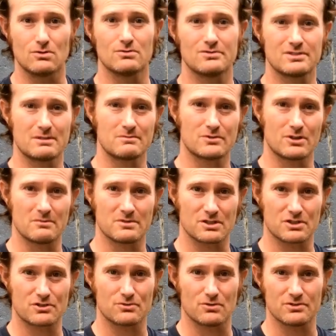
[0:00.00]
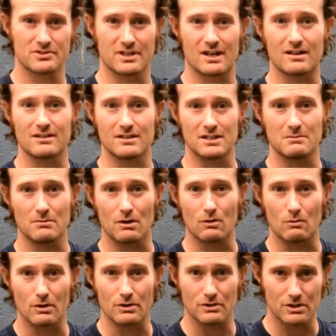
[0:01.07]
Sometimes it shorts out and your mole
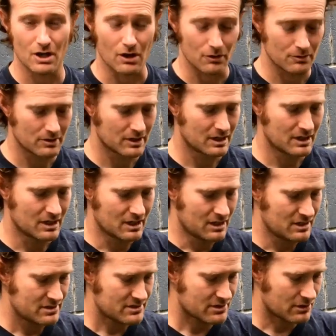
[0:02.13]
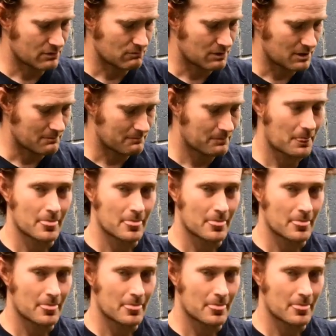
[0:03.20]
won't go. So um,